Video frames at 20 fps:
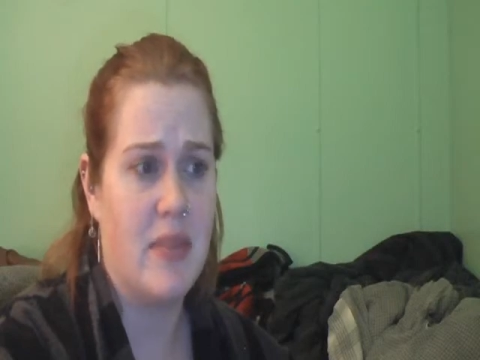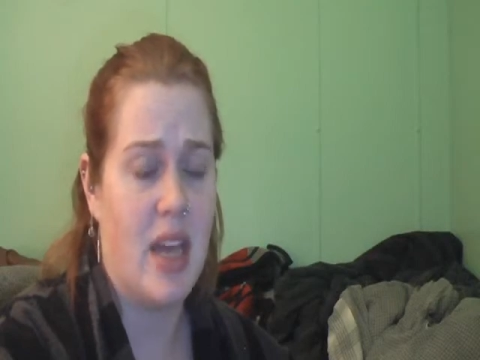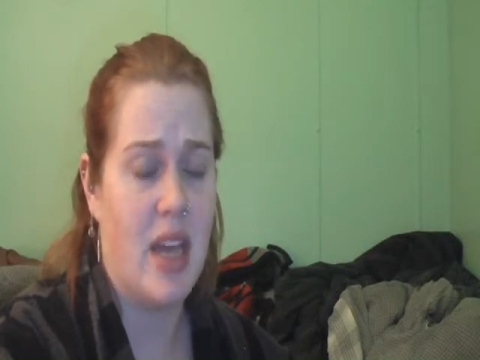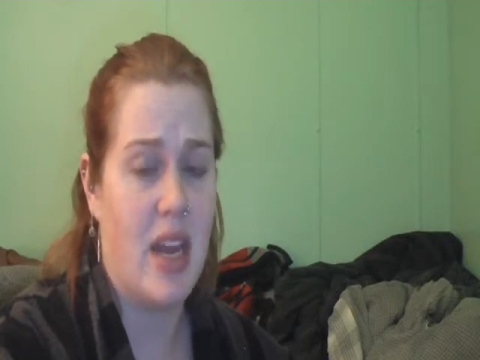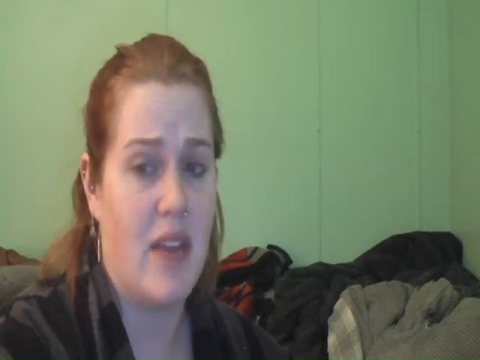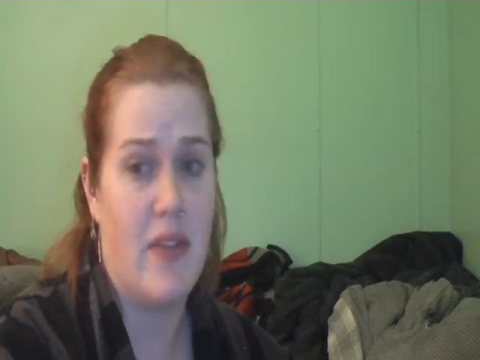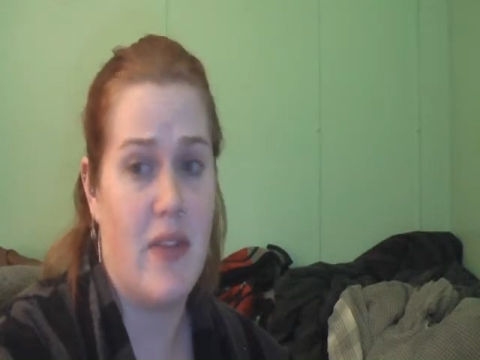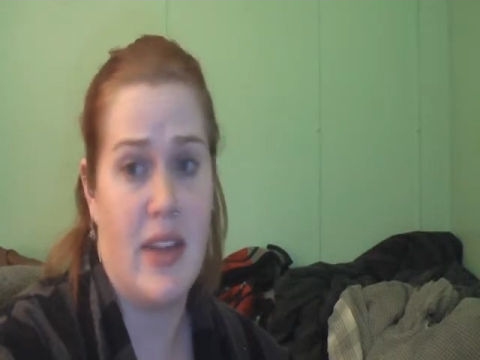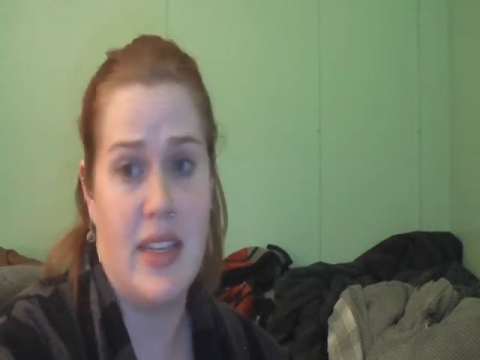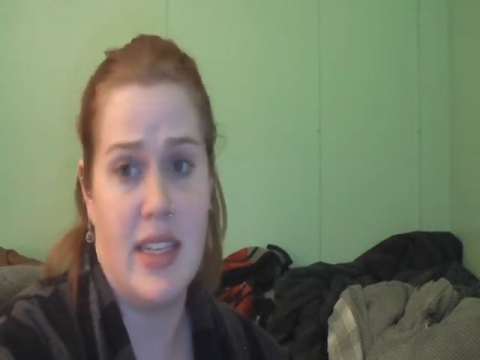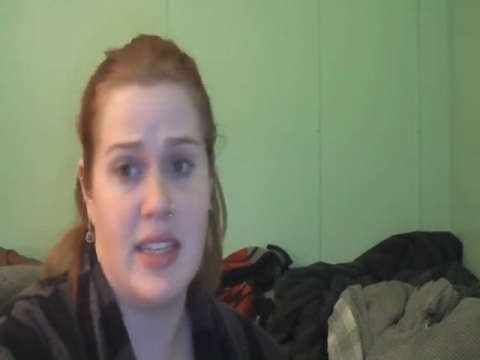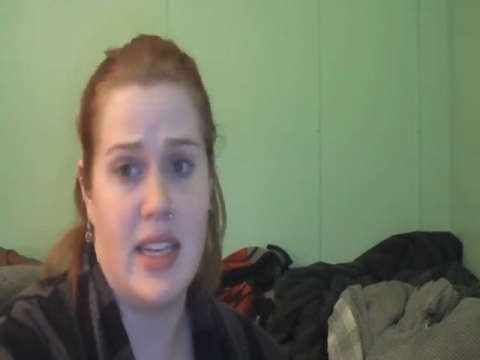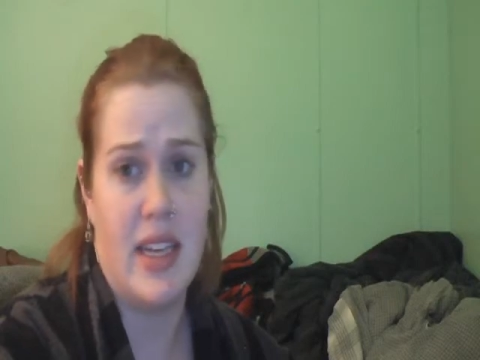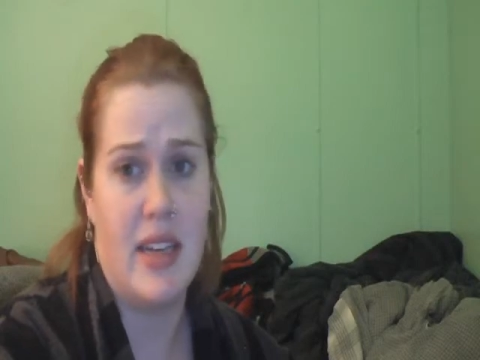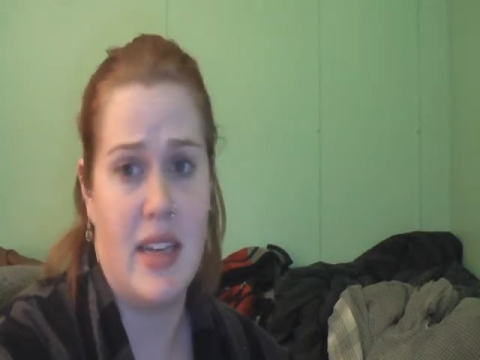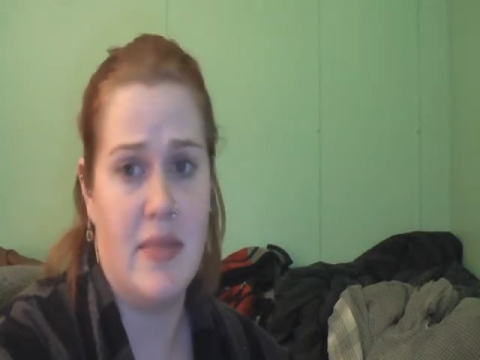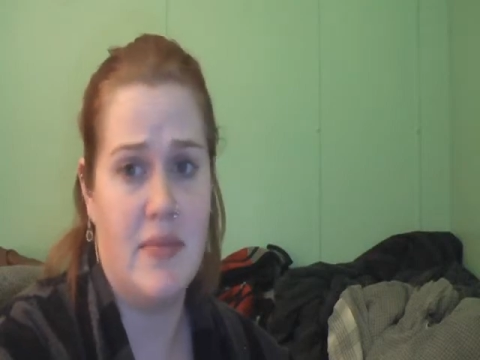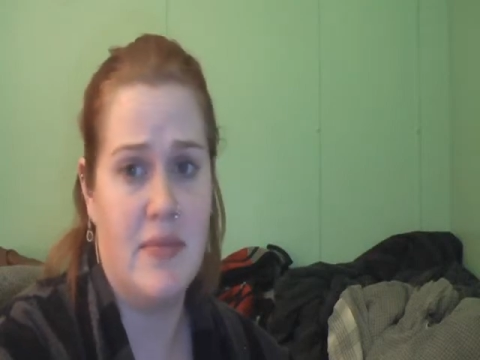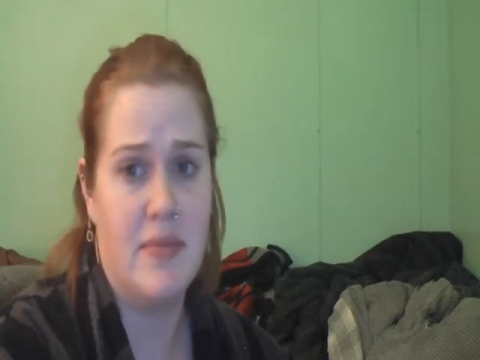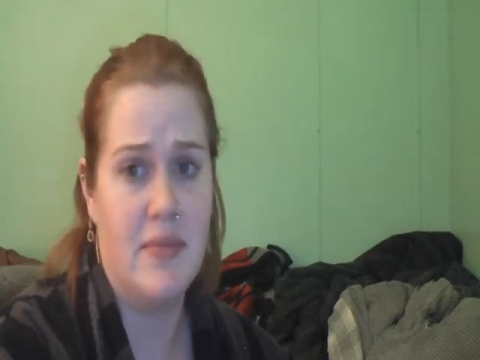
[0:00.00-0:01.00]
And if I
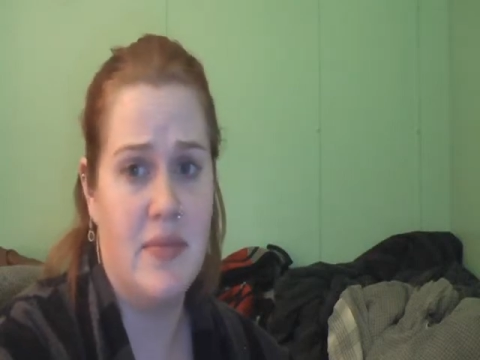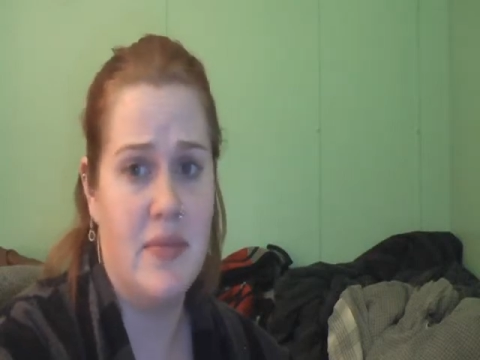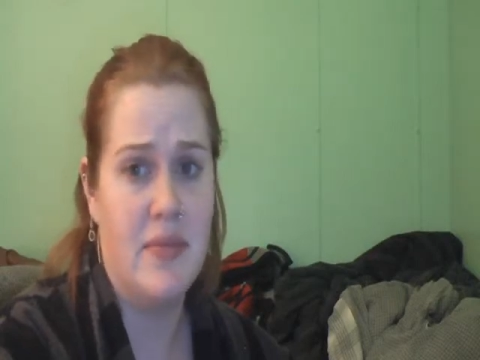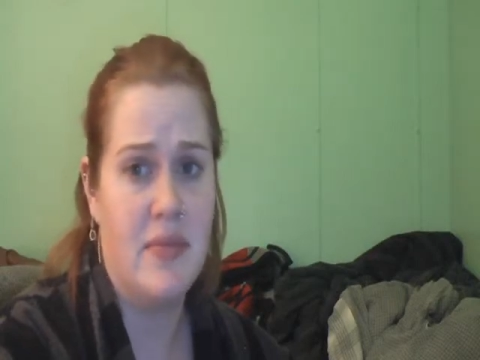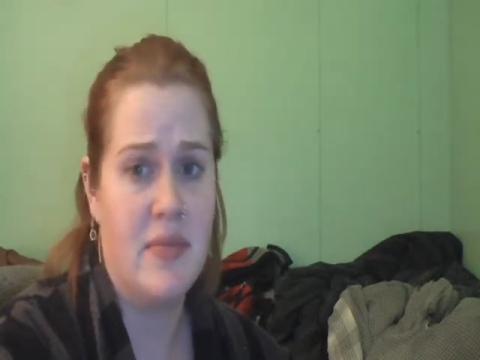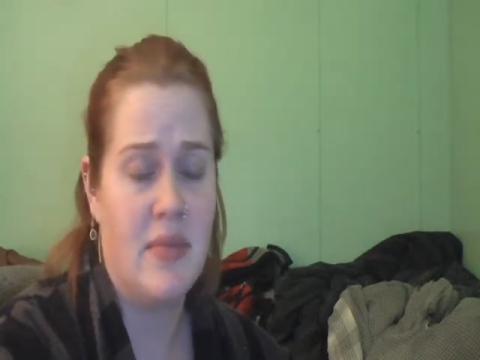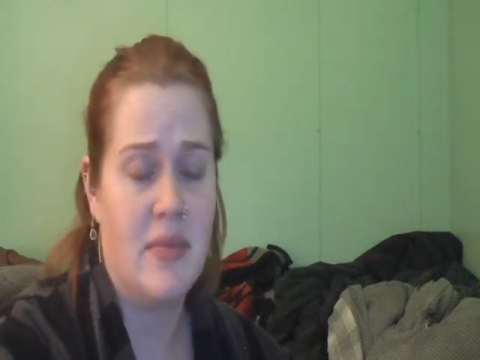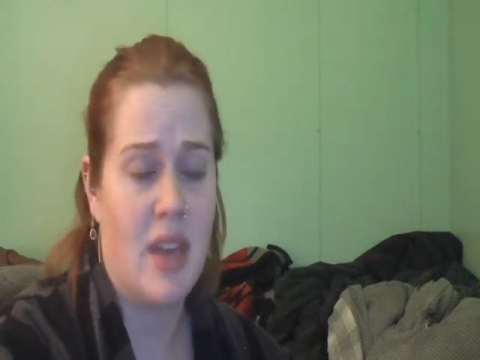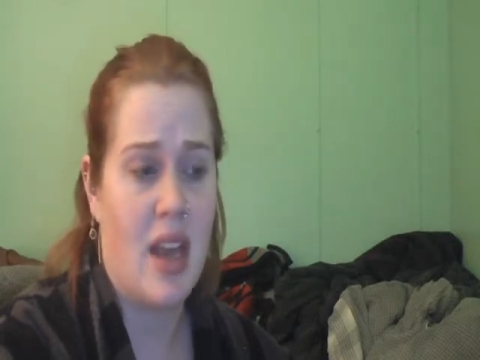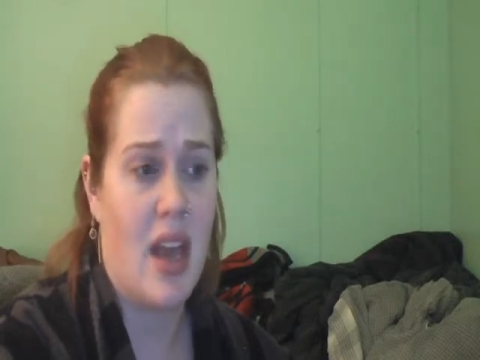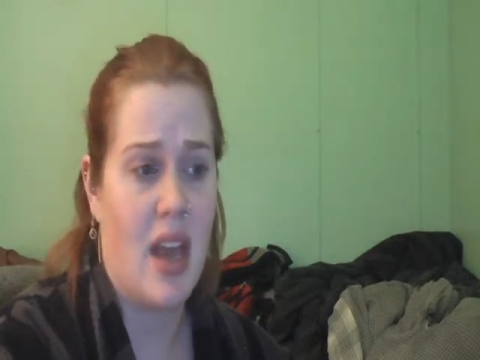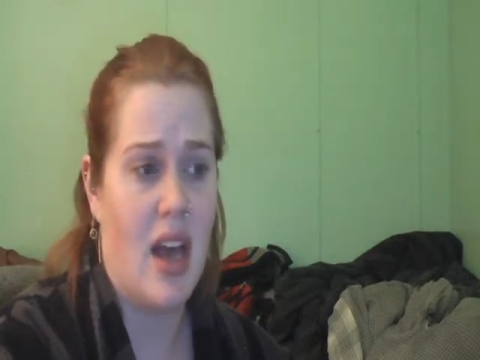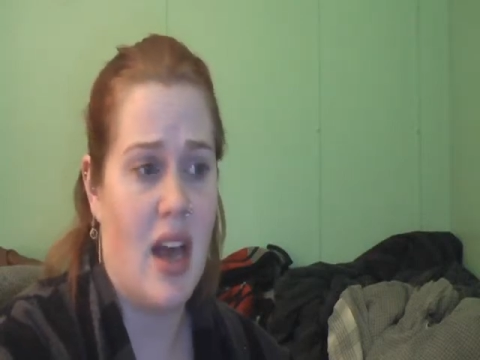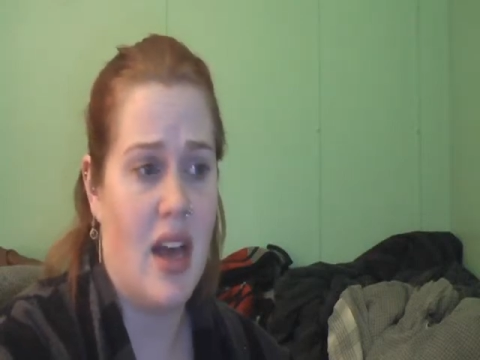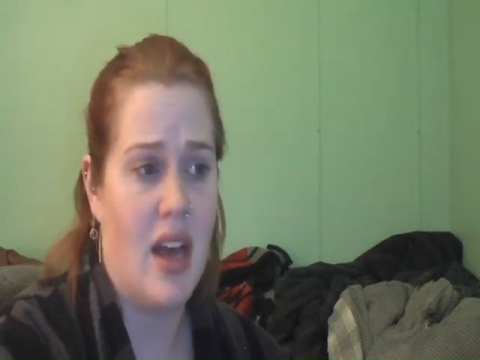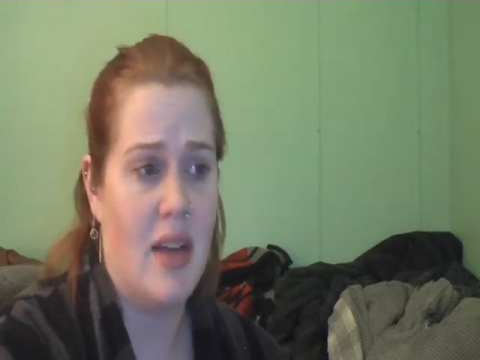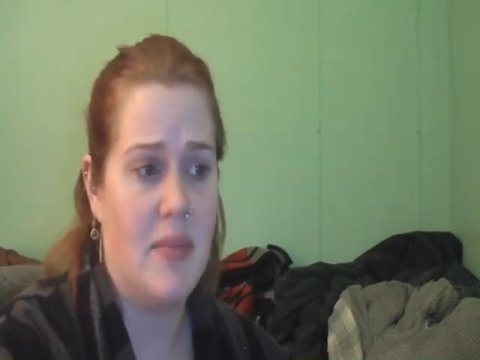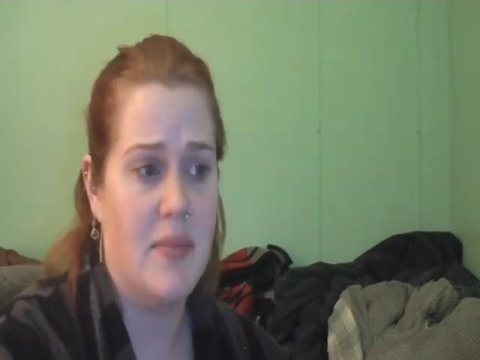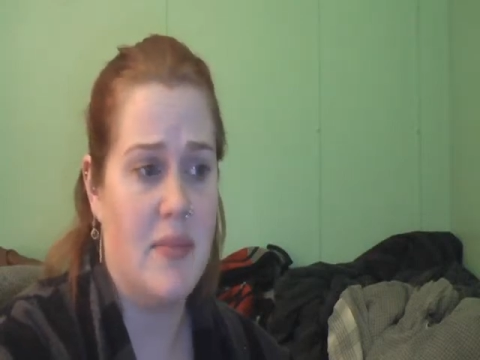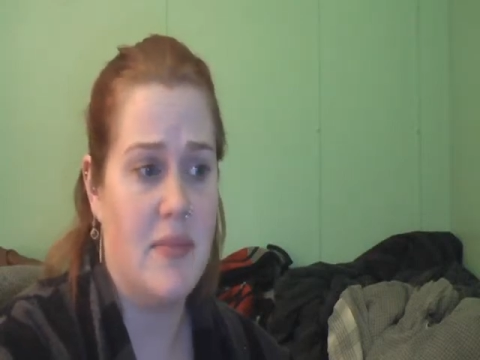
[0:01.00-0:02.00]
did,
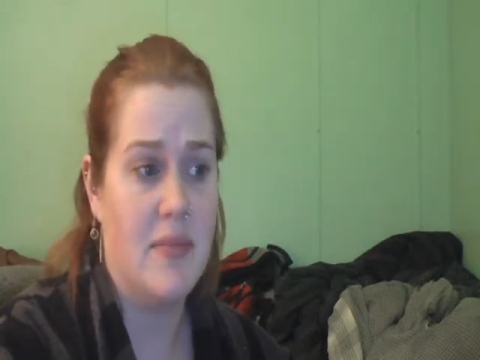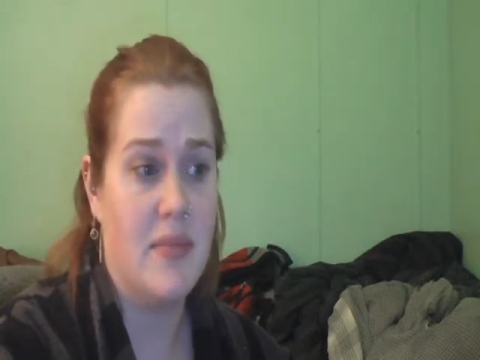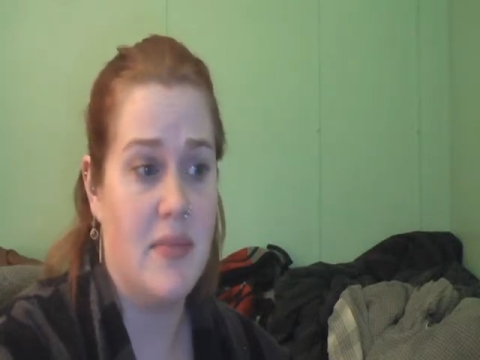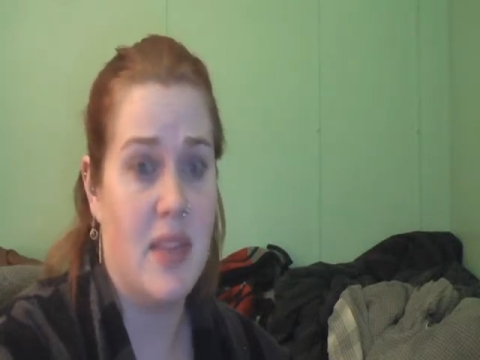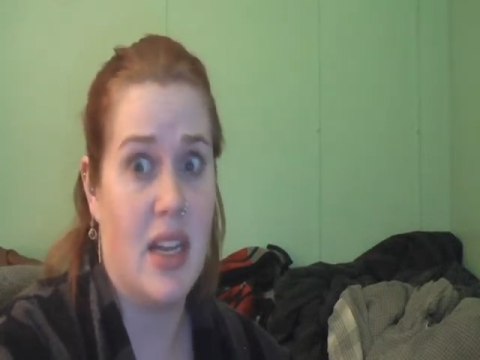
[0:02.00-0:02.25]
then